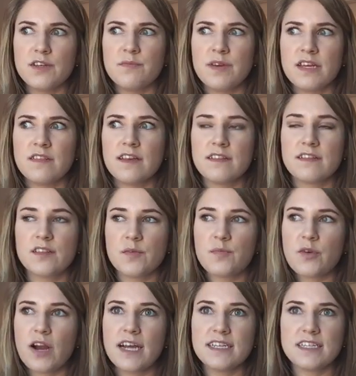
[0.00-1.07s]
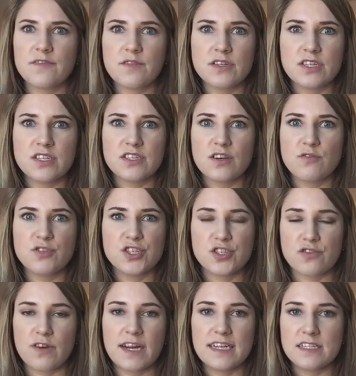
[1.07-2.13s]
you may think that the price difference is so
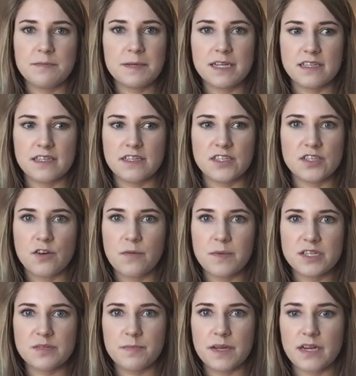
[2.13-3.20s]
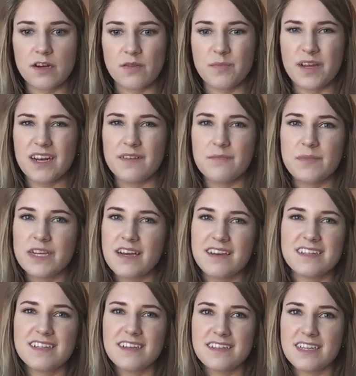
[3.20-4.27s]
strange because it's so much bigger, but
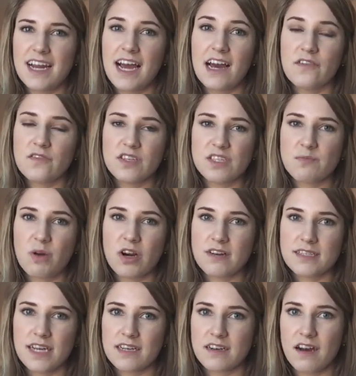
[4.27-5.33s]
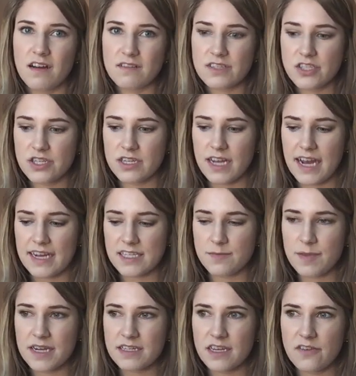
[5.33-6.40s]
because it doesn't have the smart technology
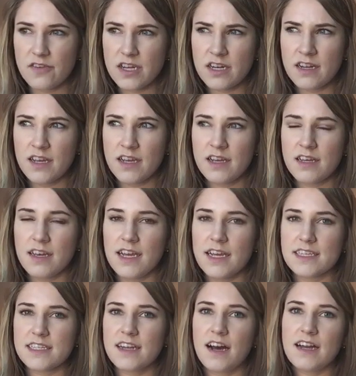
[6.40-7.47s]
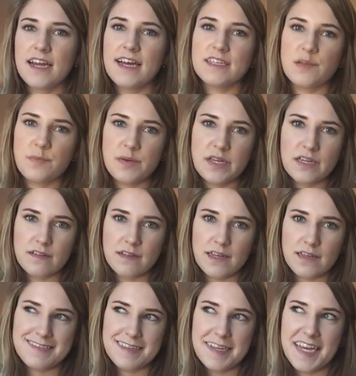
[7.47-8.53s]
aspect of it, it's not as
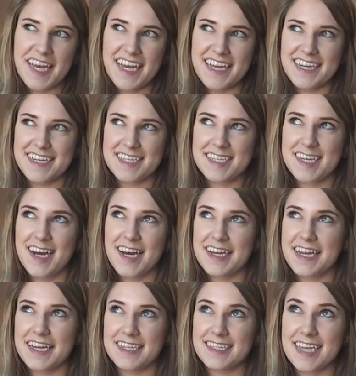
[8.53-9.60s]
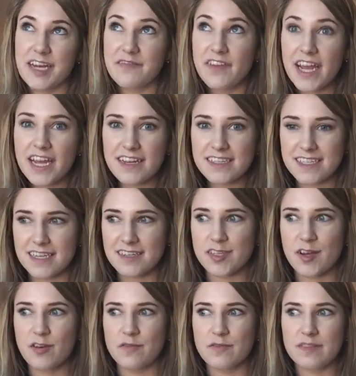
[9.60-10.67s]
appealing and it's not as advanced, and
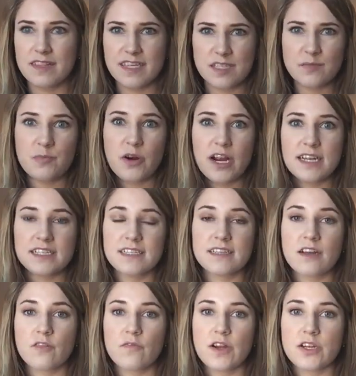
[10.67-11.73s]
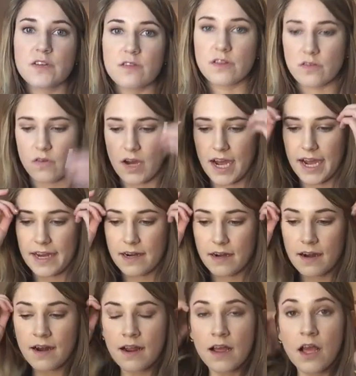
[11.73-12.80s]
so this price is gonna run little
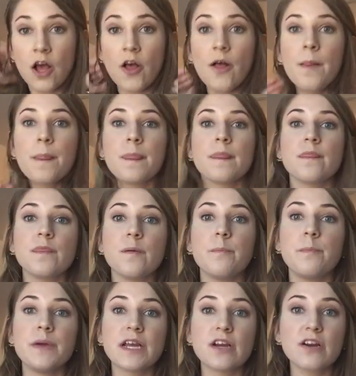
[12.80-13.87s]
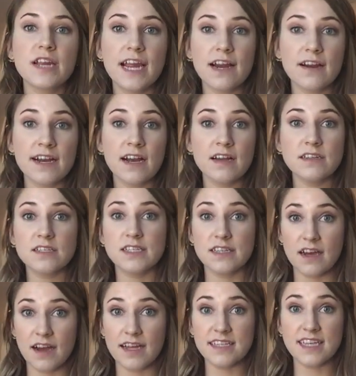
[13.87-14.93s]
higher. The bigger carry-on
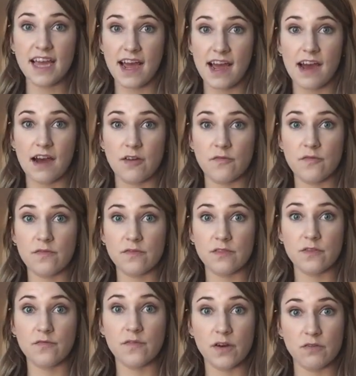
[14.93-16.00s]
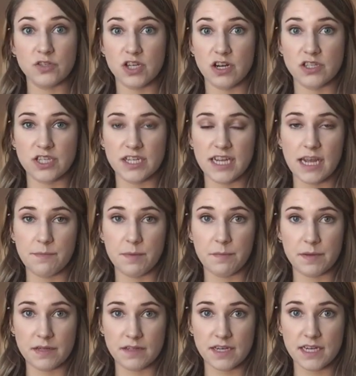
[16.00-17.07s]
does have the phone charging
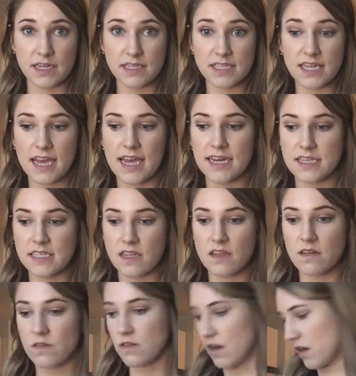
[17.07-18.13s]
capabilities and it's a little